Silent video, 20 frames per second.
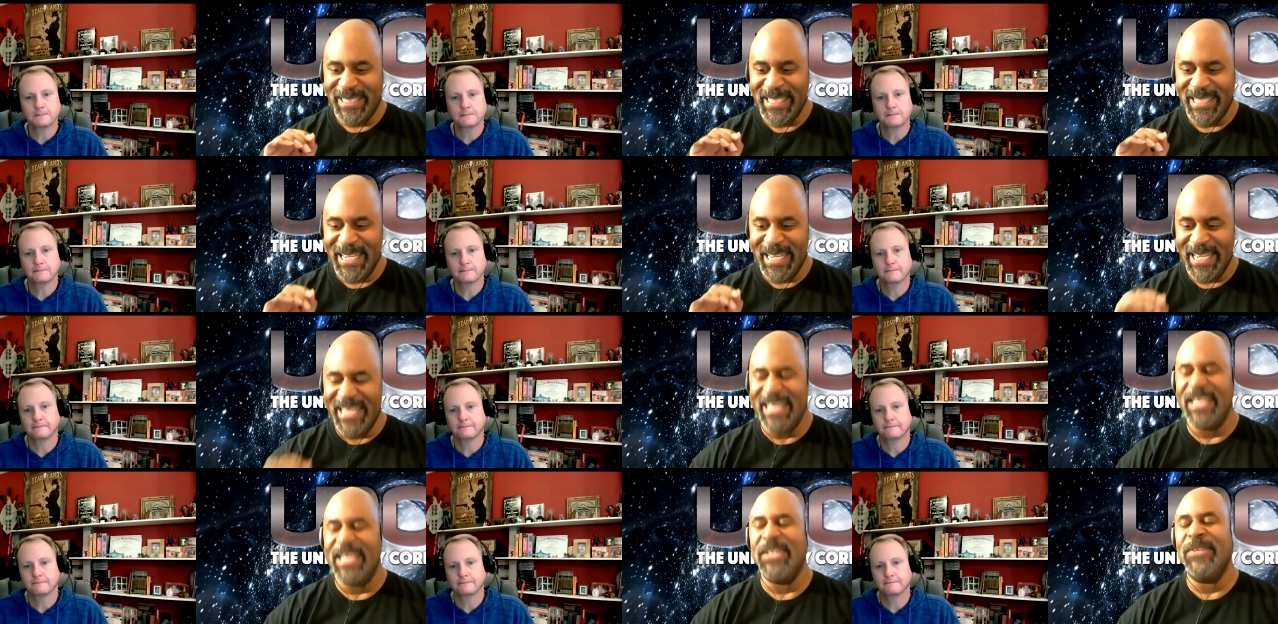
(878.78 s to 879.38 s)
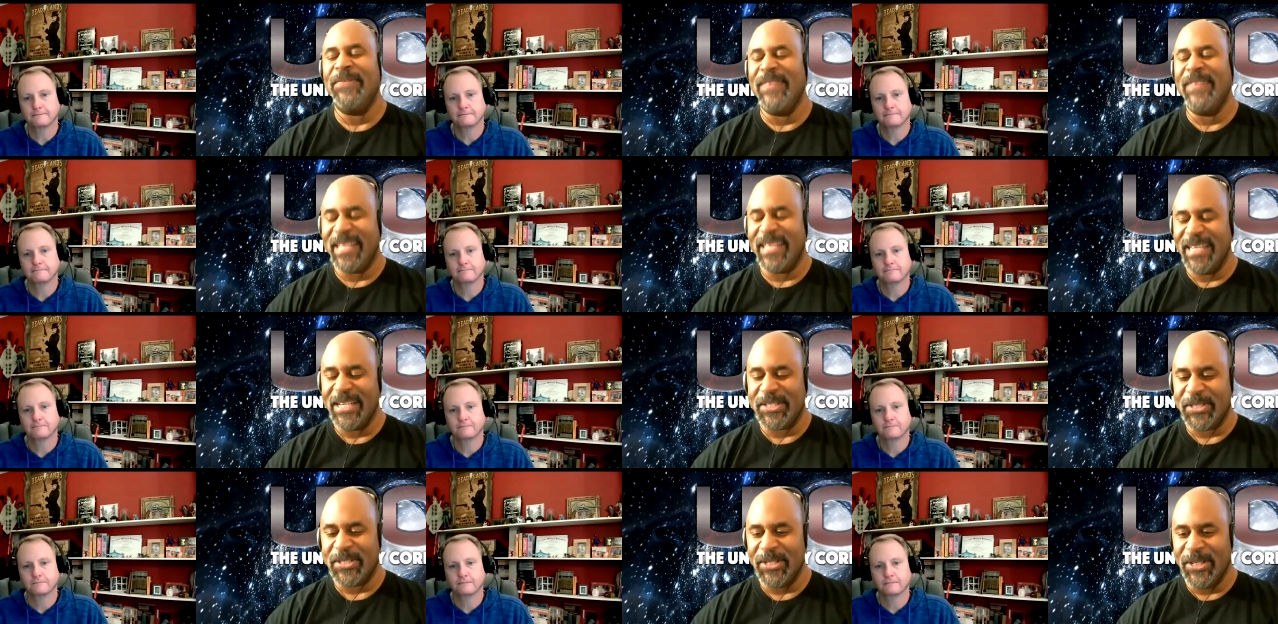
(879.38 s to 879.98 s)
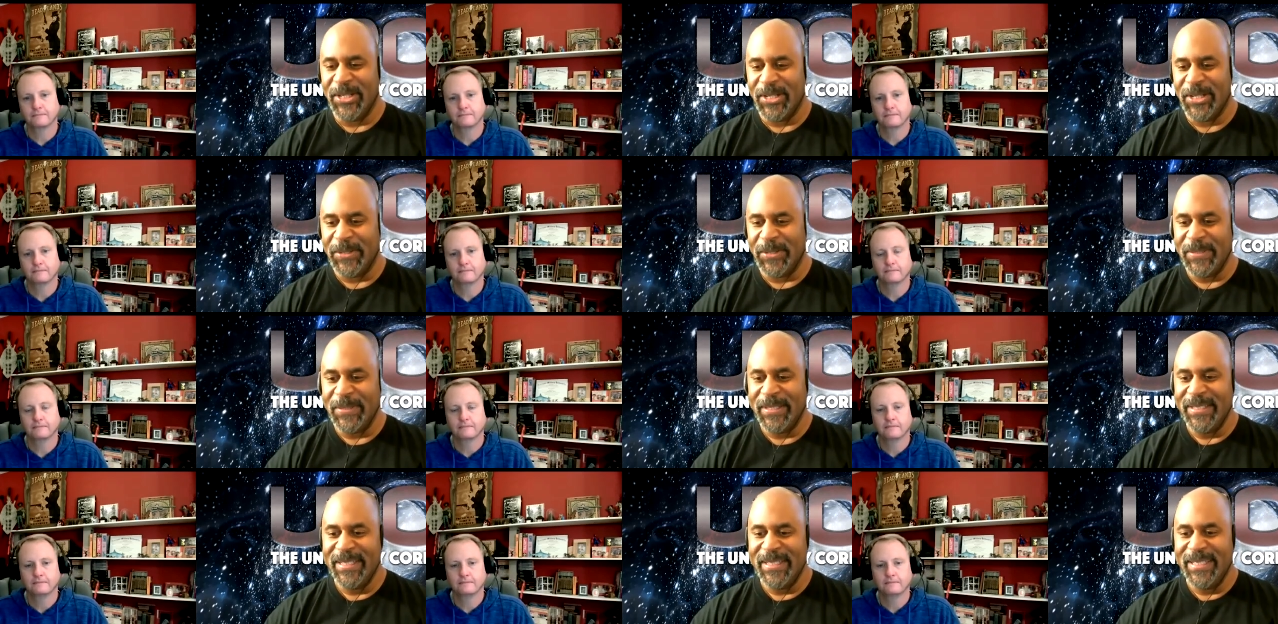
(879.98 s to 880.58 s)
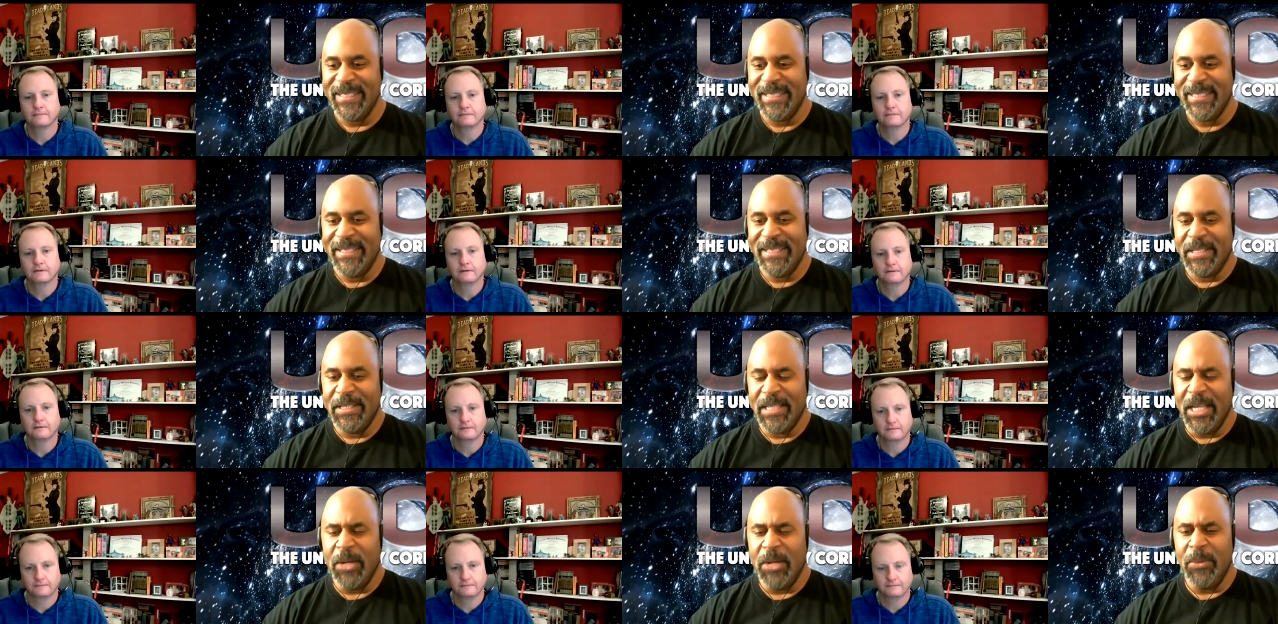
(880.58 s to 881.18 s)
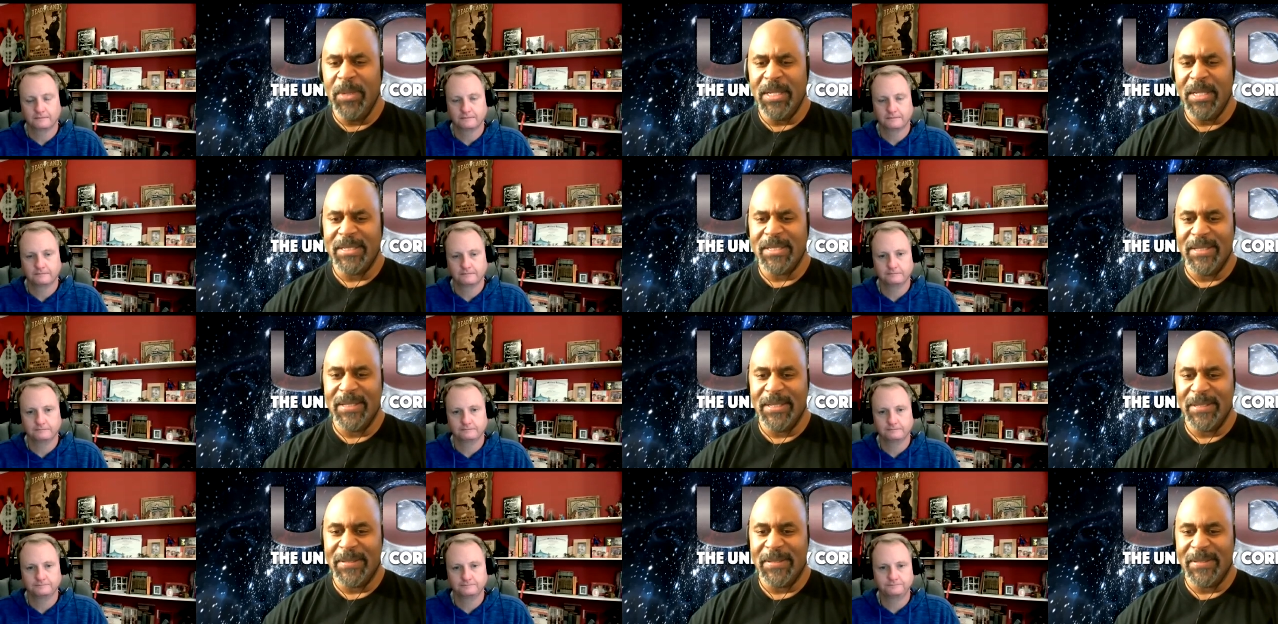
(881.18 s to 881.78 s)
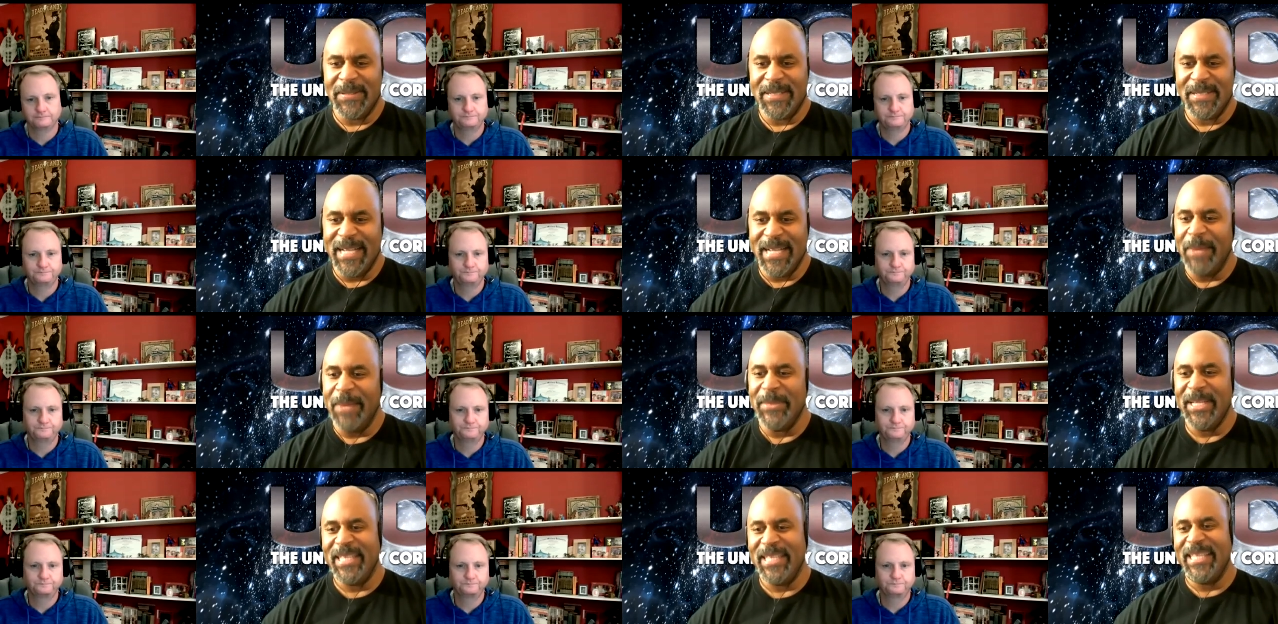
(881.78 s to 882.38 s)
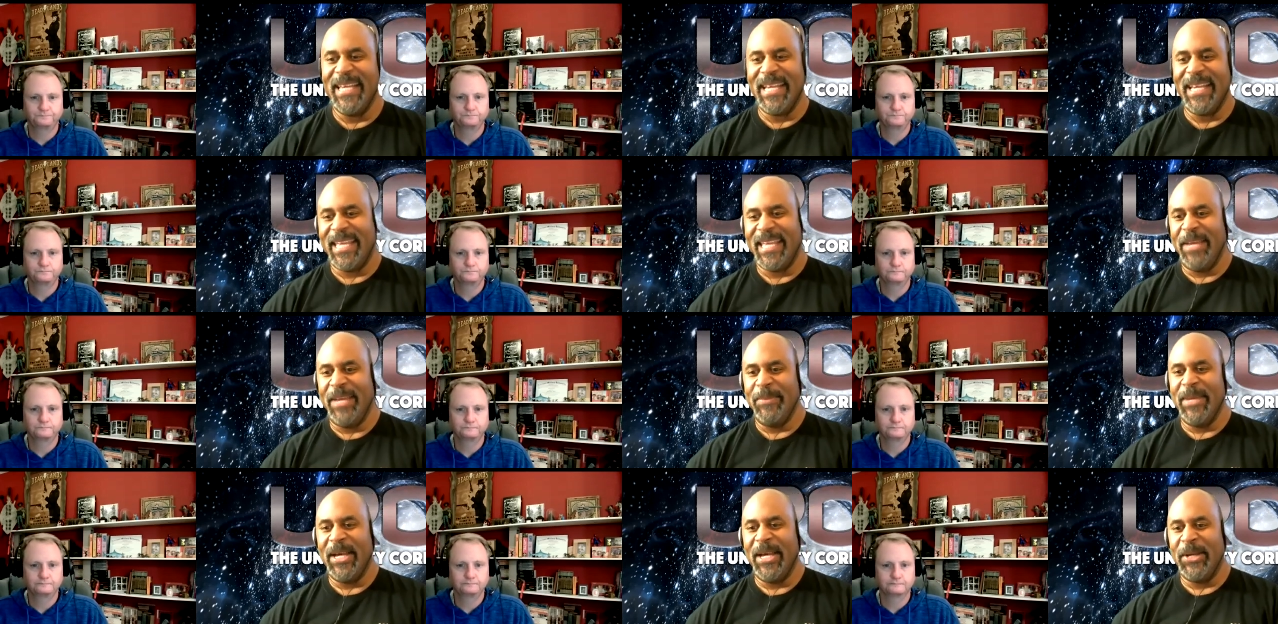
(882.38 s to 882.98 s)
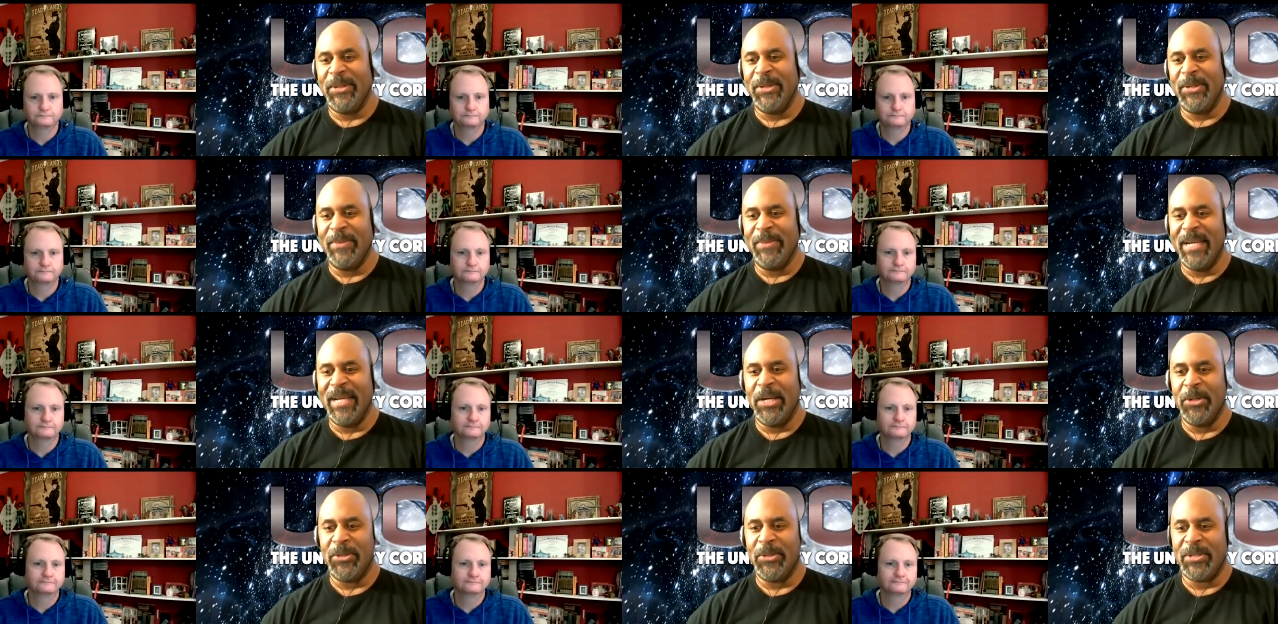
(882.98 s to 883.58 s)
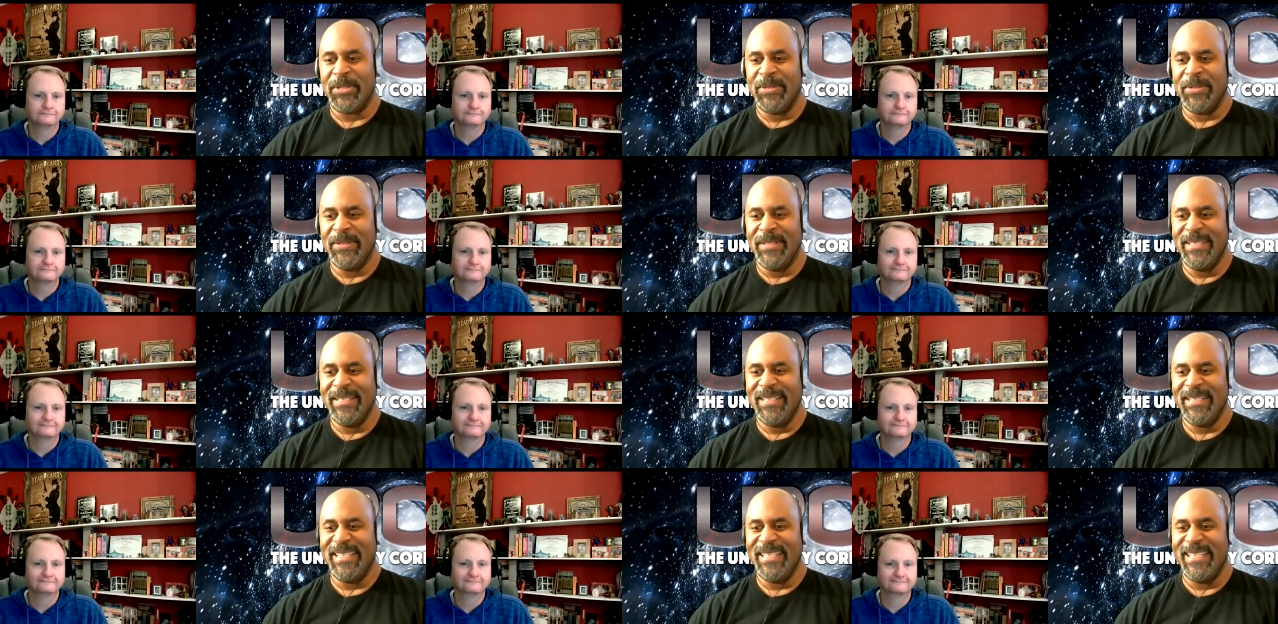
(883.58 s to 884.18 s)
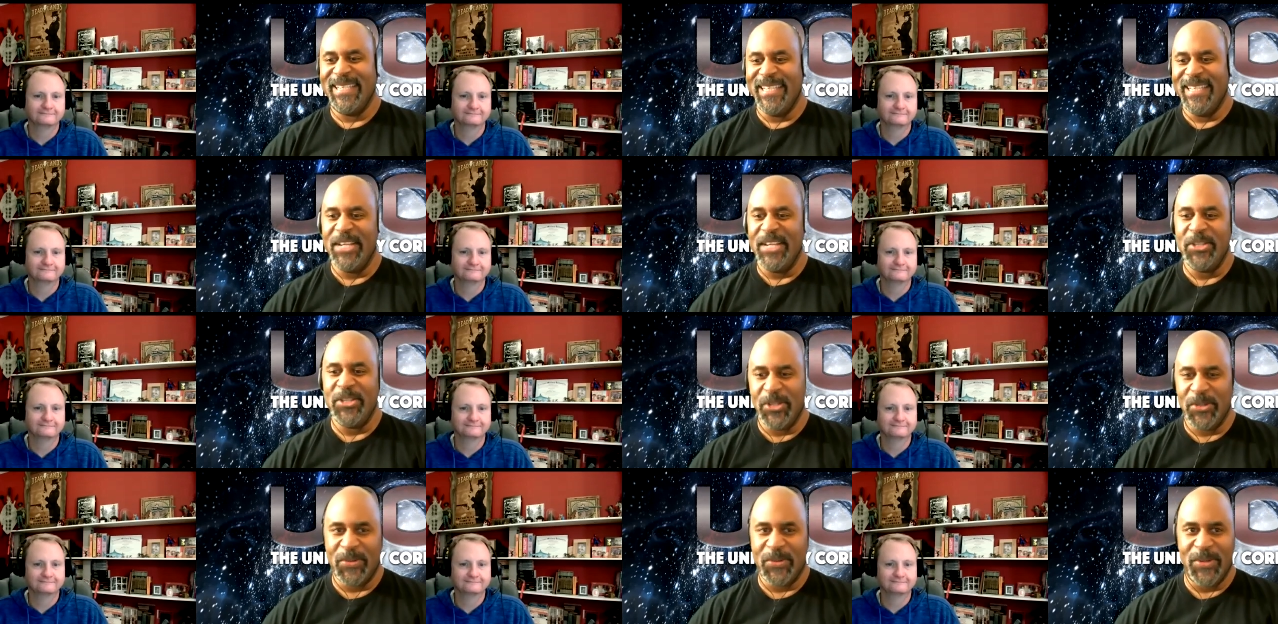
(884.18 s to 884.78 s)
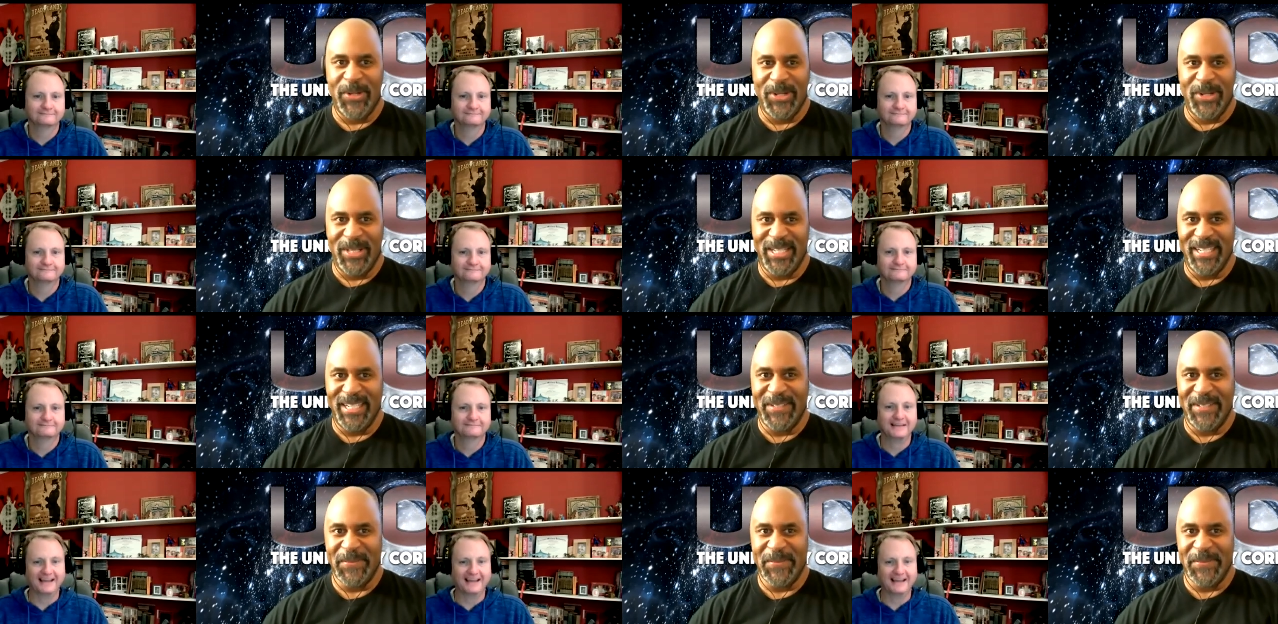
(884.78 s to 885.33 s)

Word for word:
Speaker 1: the end of the Kickstarter, there was a comment that came out about dungeon crawling.